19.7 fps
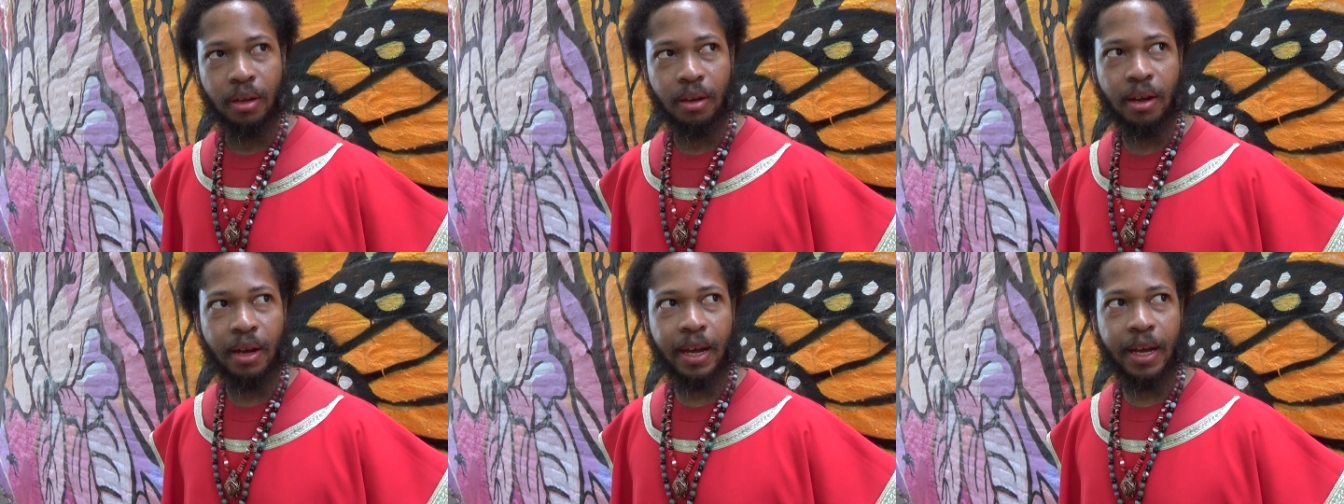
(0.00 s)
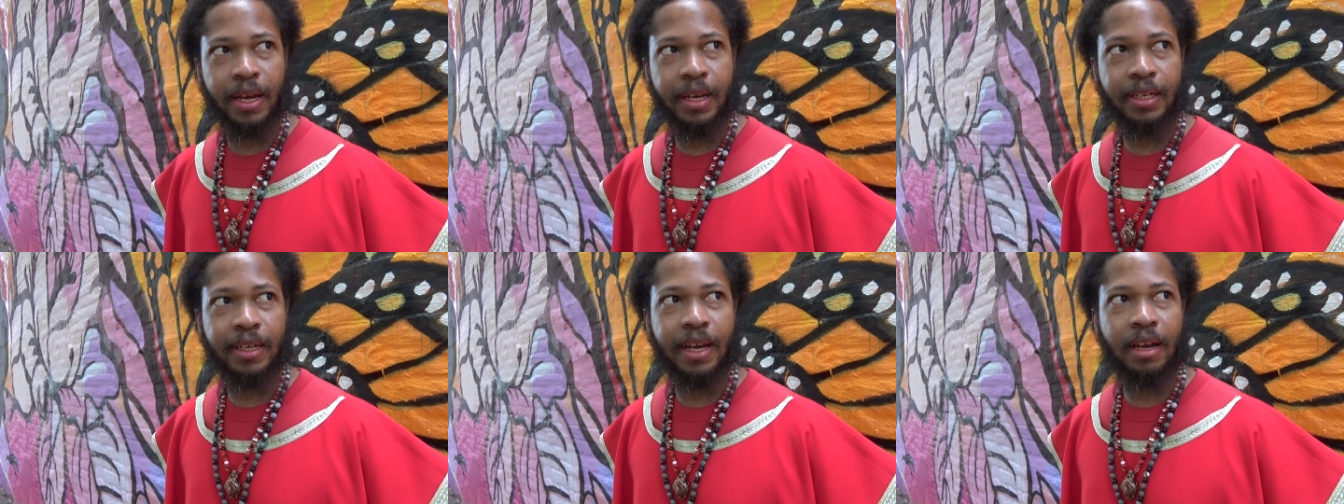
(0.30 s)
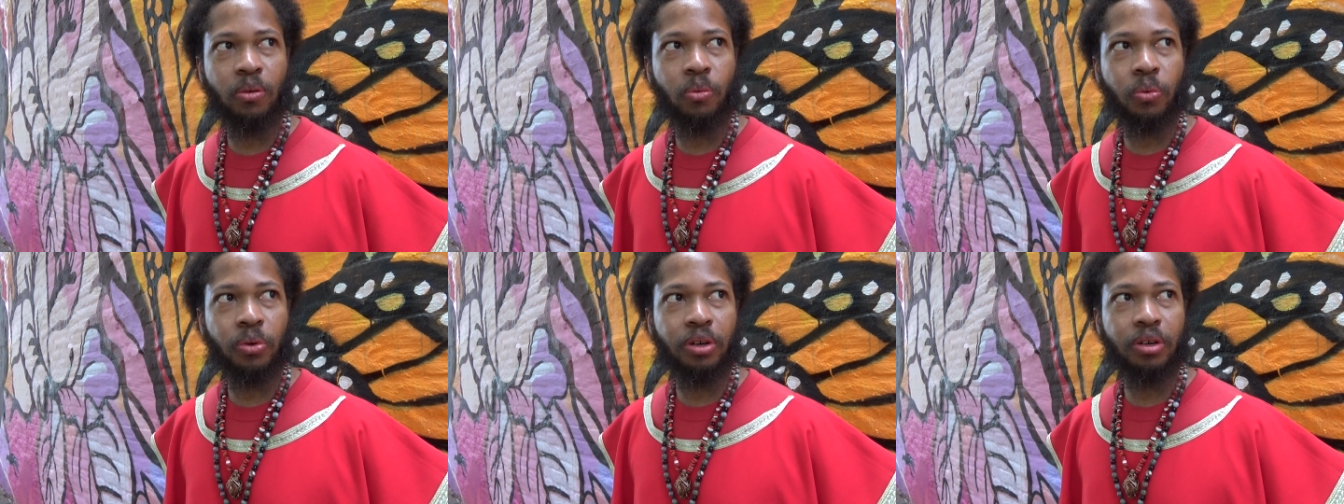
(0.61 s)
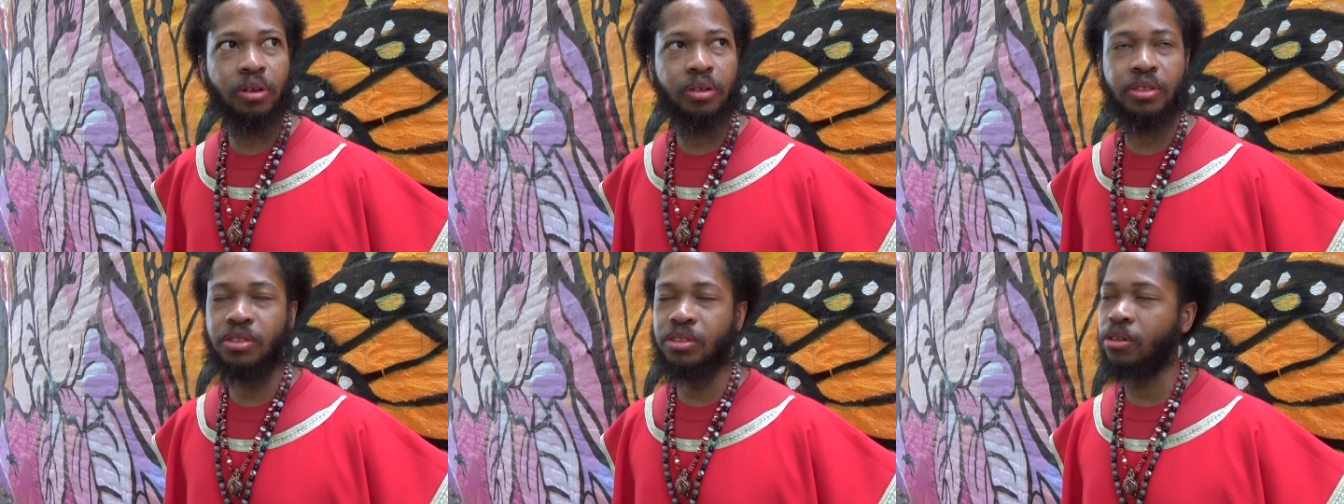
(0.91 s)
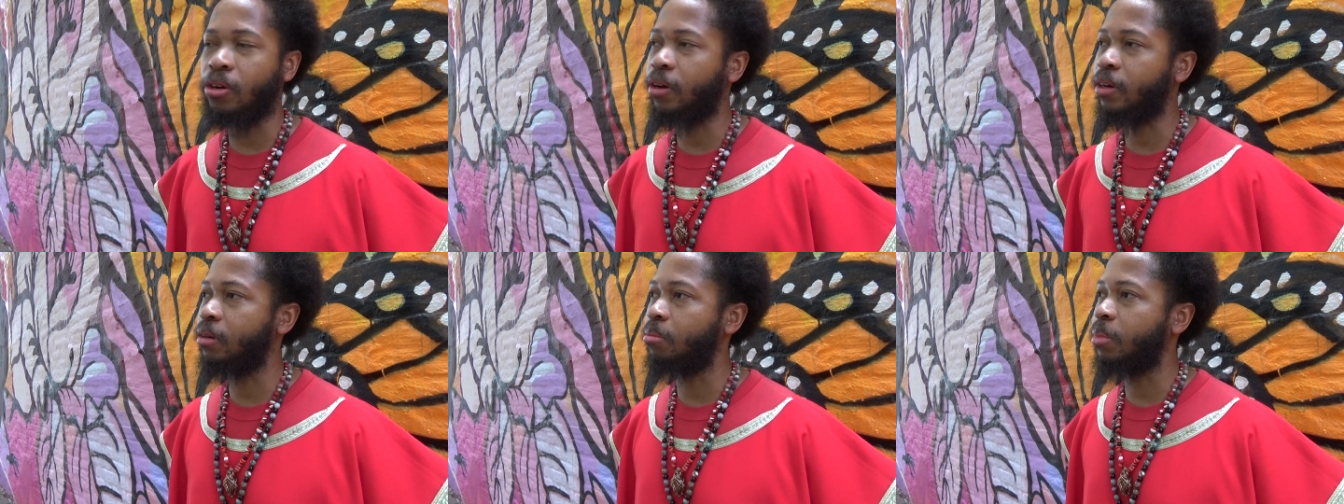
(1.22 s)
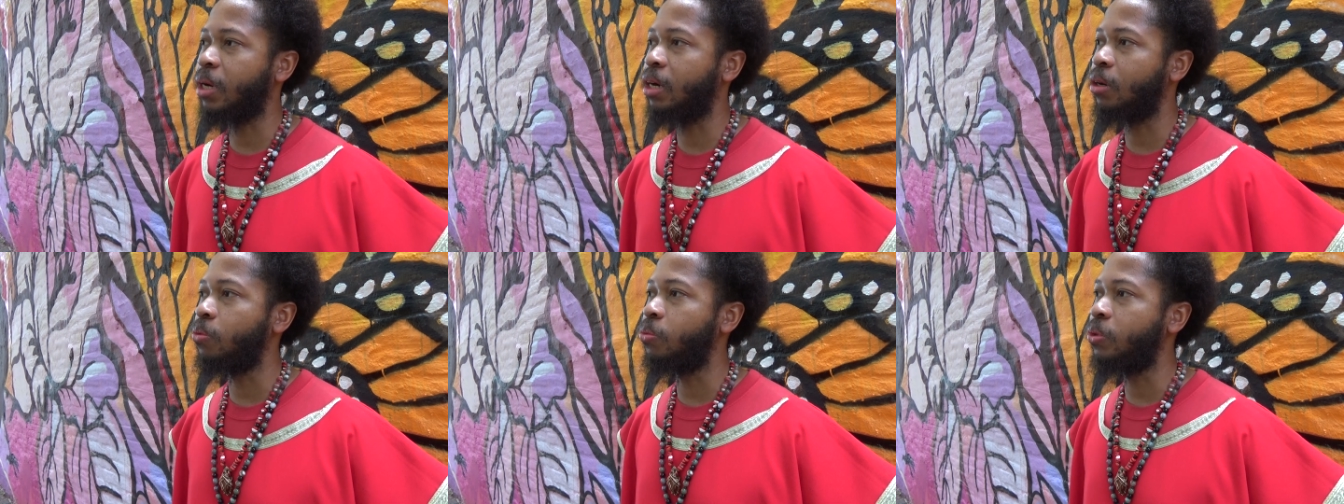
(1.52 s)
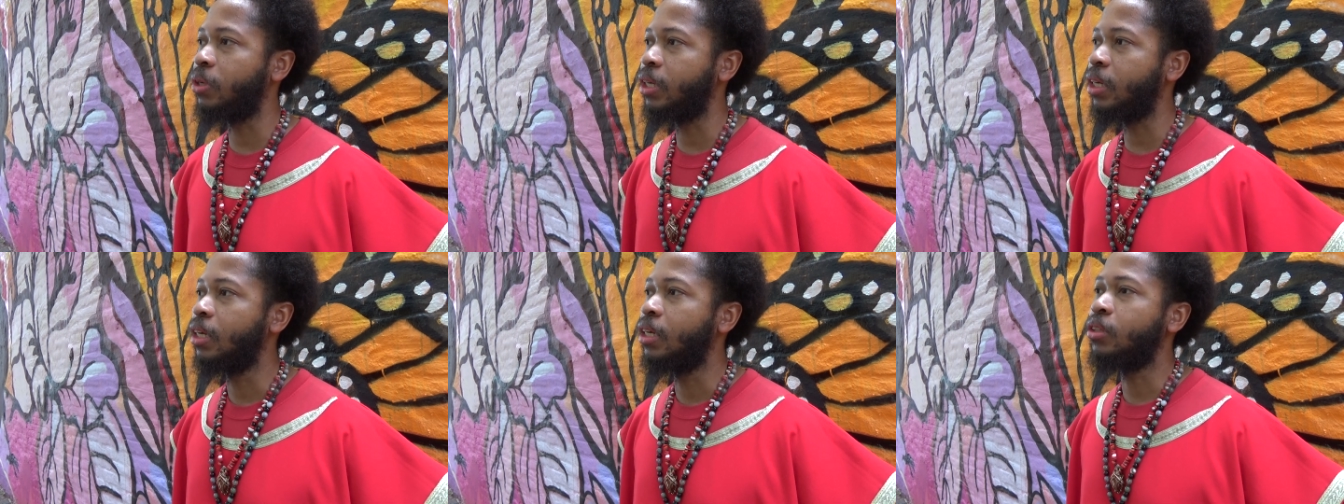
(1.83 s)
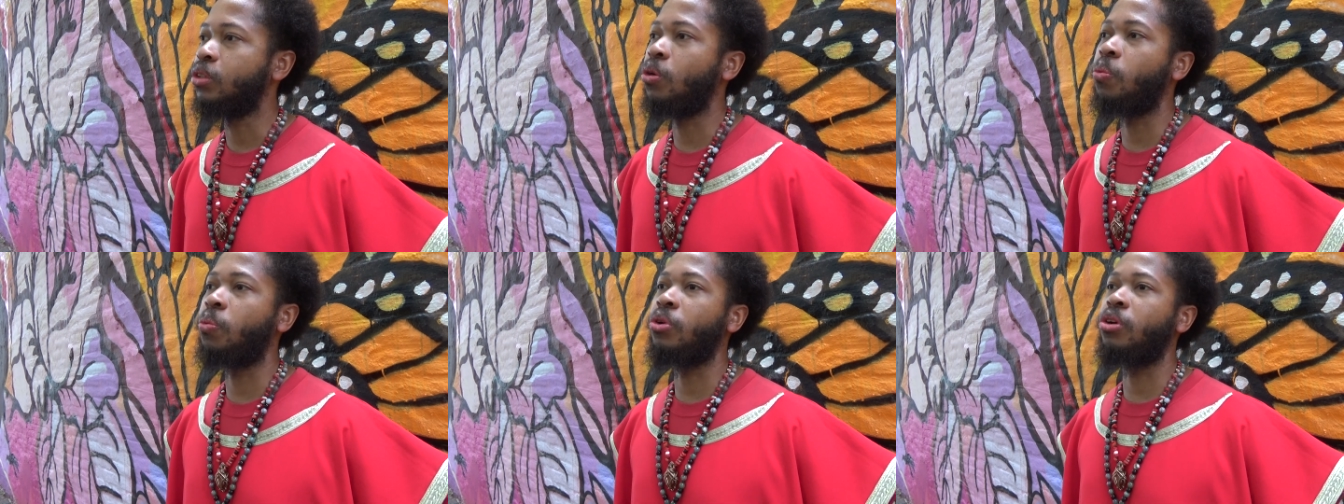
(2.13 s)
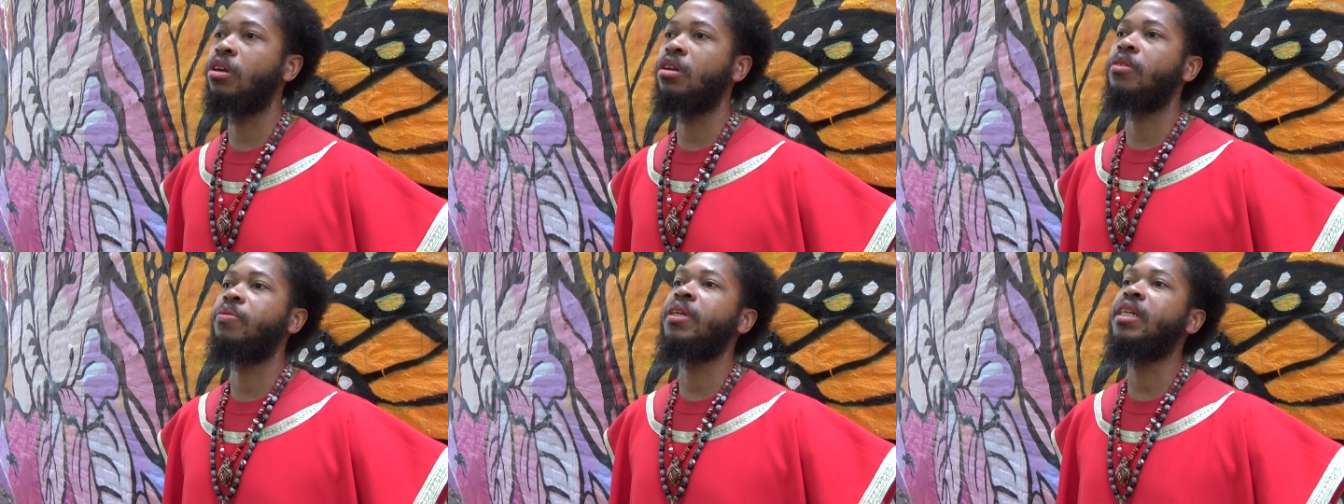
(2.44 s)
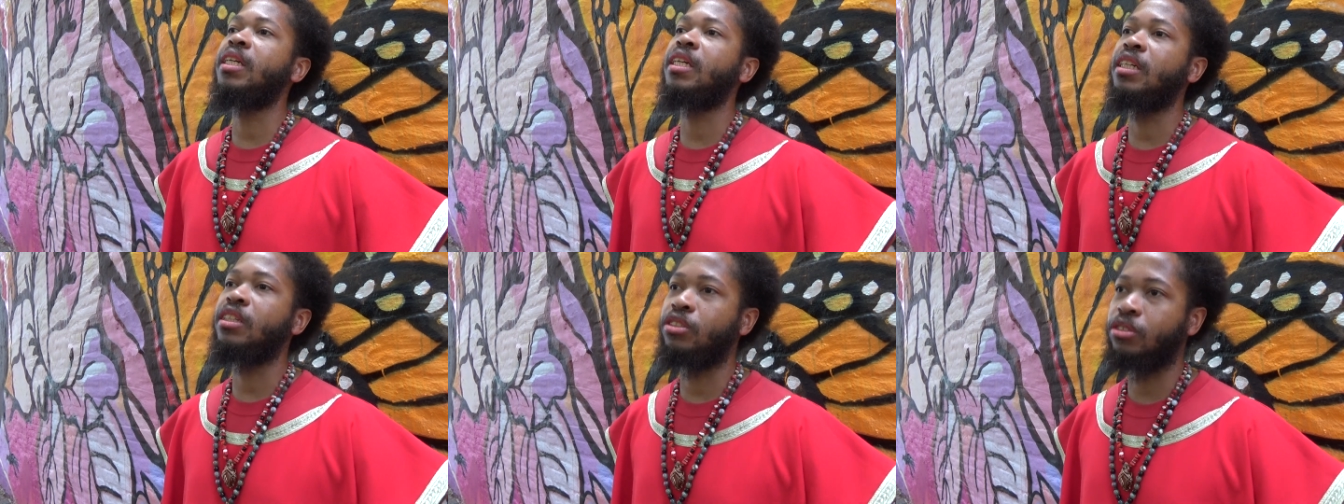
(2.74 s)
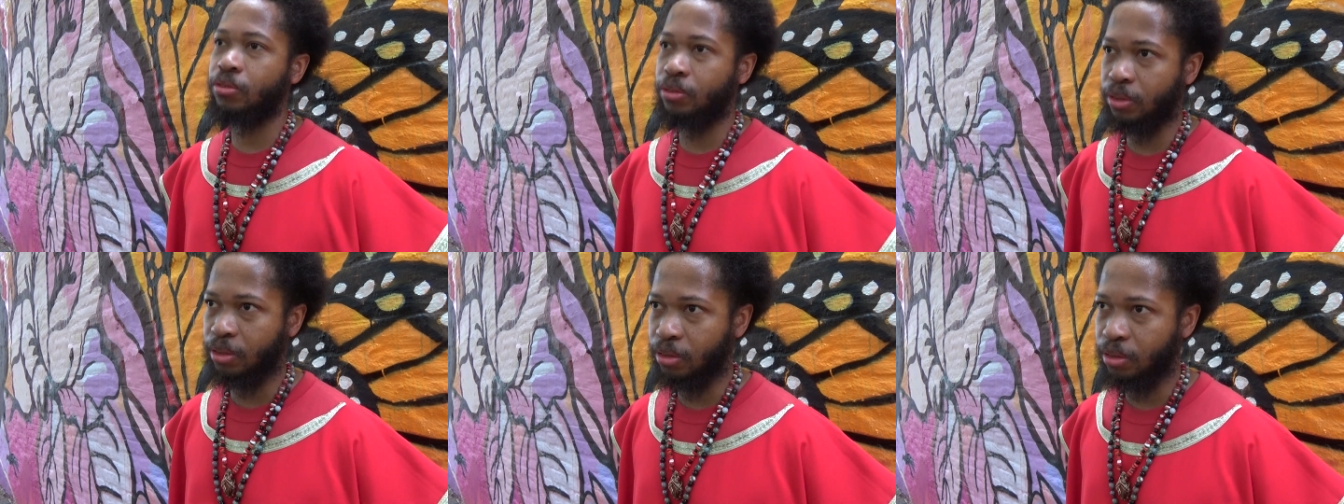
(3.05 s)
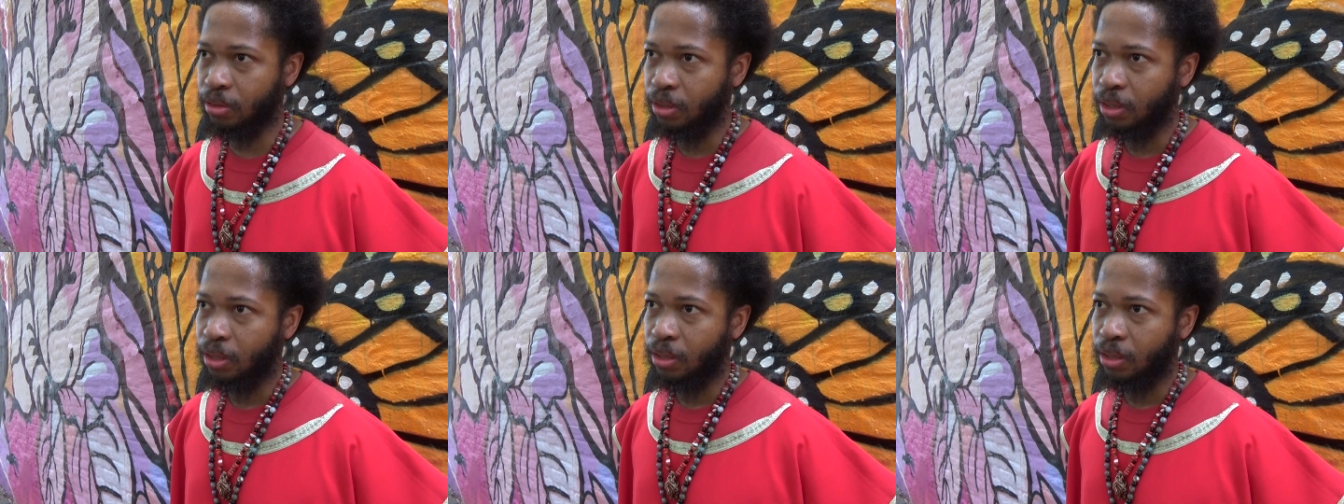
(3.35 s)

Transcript: all right, that world is talking about what? The world of Israel.